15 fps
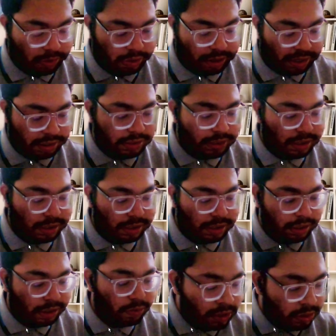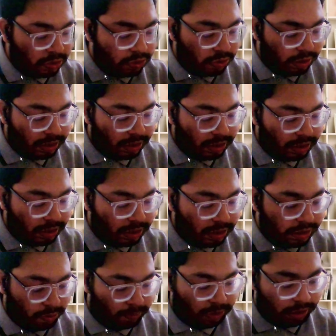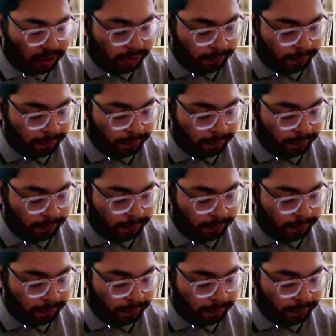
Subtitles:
cancelled. So this is the formula.